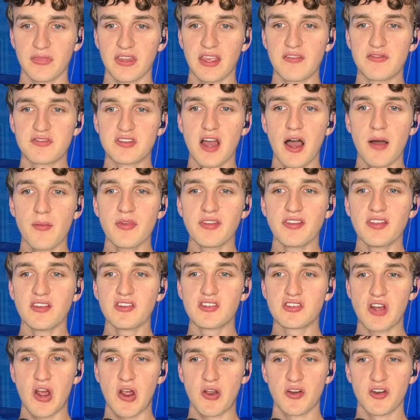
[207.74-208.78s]
If Thomas had
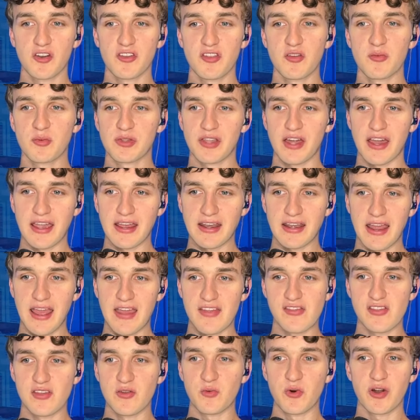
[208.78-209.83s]
chartered the plane
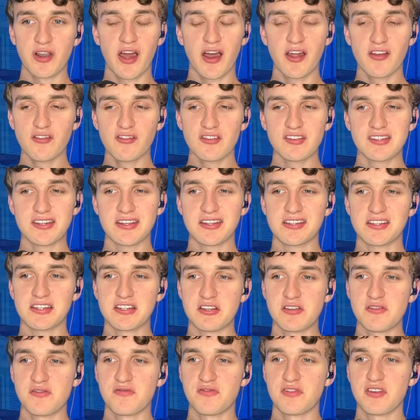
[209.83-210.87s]
and the
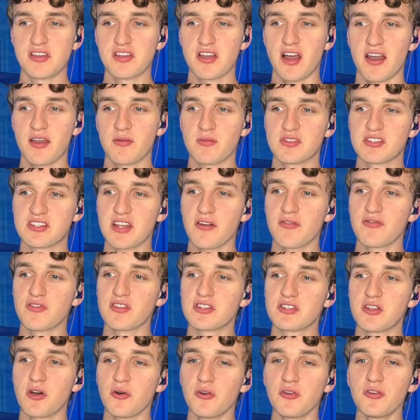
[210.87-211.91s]
162 foot yacht himself, the
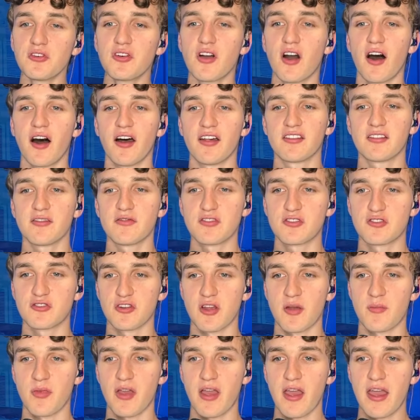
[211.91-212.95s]
total cost of the
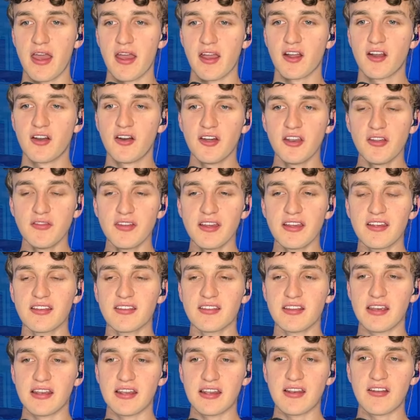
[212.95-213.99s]
trip could have
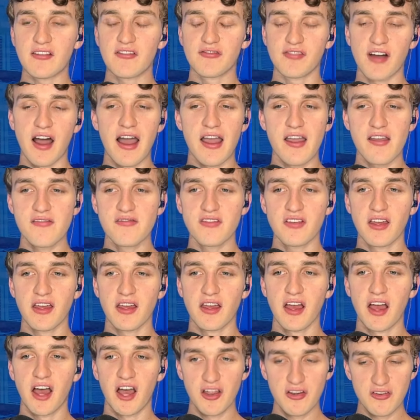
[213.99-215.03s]
exceeded
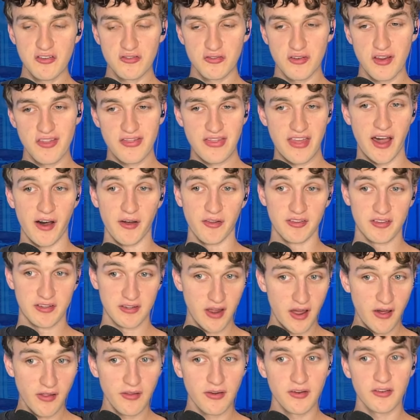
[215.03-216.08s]

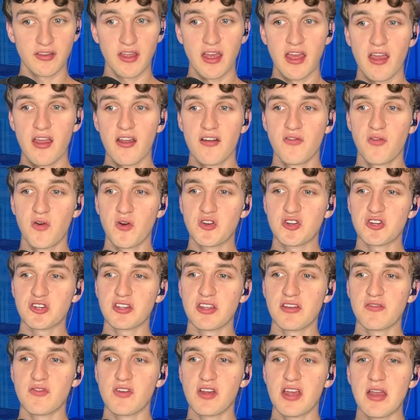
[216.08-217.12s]
$500,000.
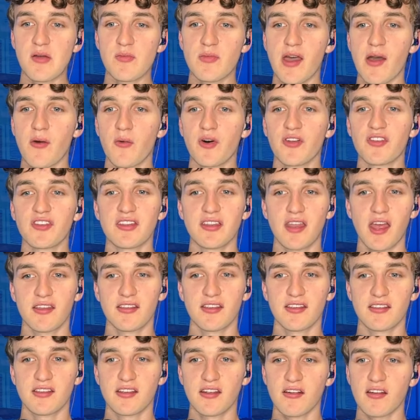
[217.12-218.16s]
Fortunately for him, that wasn't
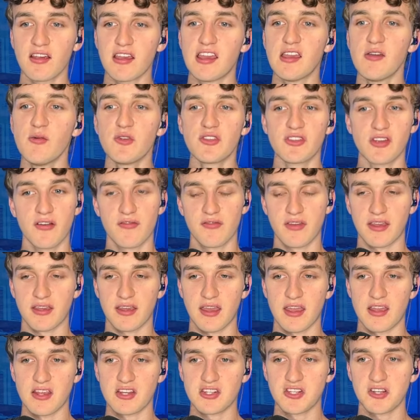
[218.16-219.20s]
necessary. He was on
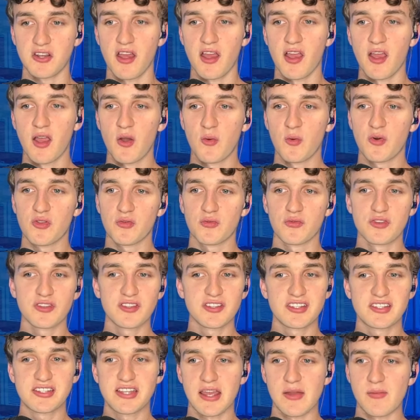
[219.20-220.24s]
vacation with a real
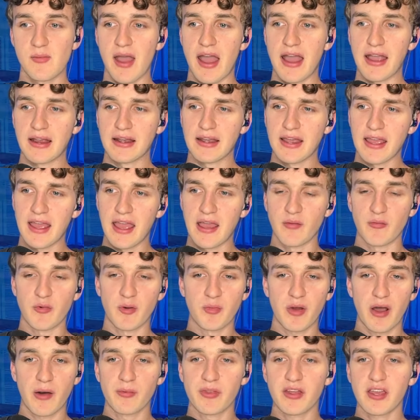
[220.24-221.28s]
estate magnate and
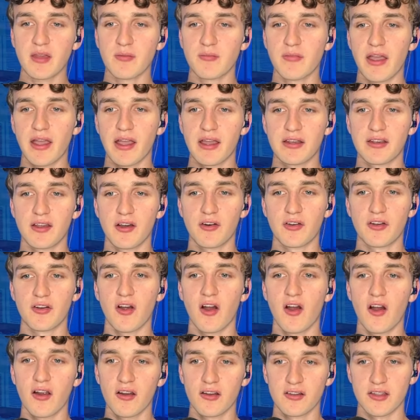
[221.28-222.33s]
Republican megadonor
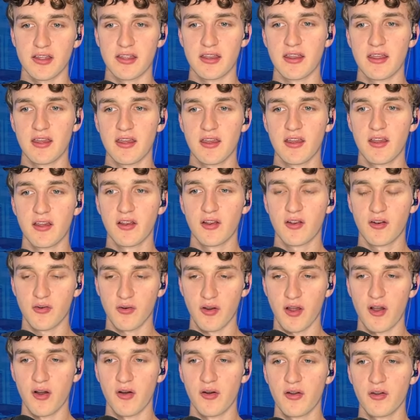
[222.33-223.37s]
Harlan
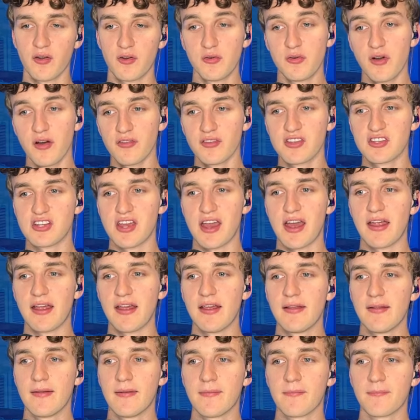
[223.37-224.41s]
Crow, who owned the jet
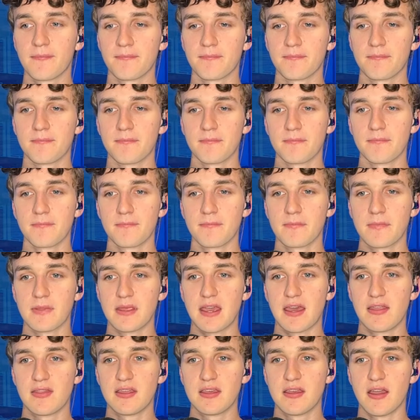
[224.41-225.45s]

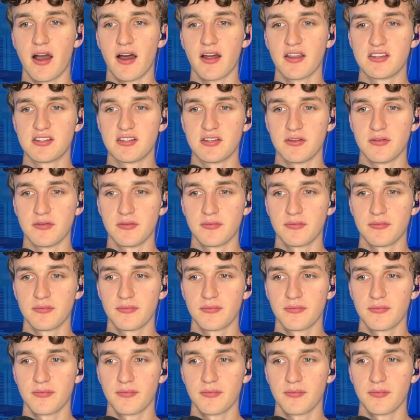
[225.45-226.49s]
and the yacht too.
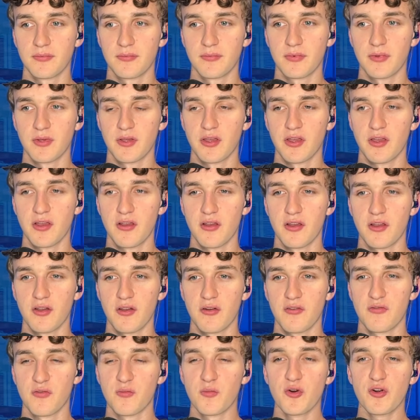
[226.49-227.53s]

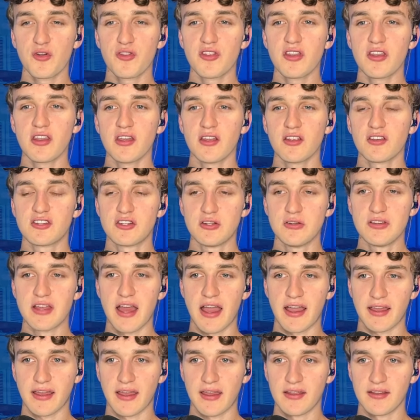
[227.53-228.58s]
For more than two
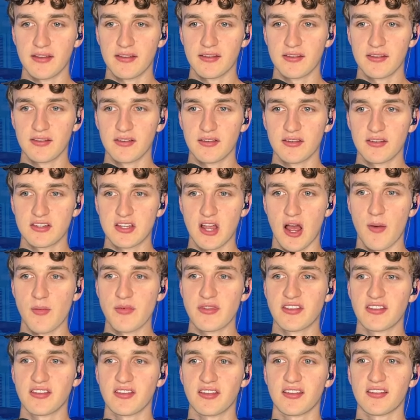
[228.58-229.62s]
decades,
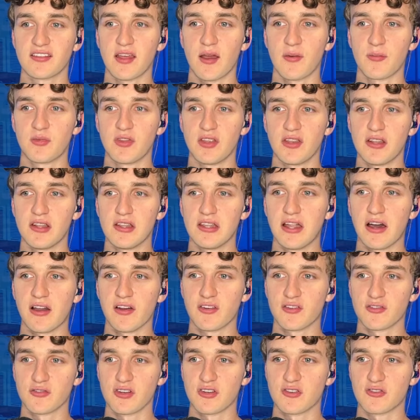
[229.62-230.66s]
Thomas has accepted
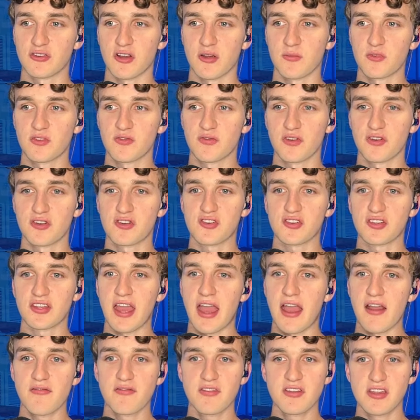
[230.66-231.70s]
luxury trips
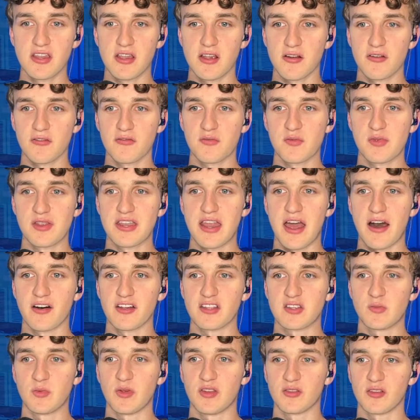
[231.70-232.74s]
virtually every year from the
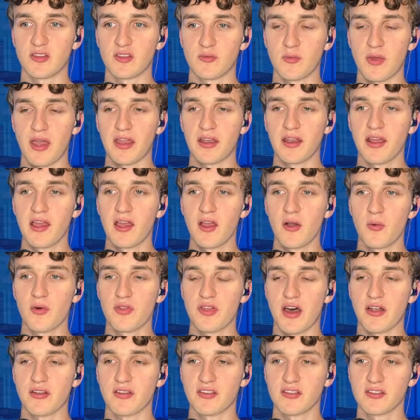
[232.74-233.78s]
Dallas businessman
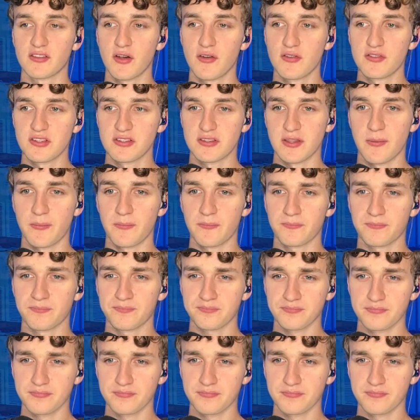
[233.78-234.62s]
without disclosing them.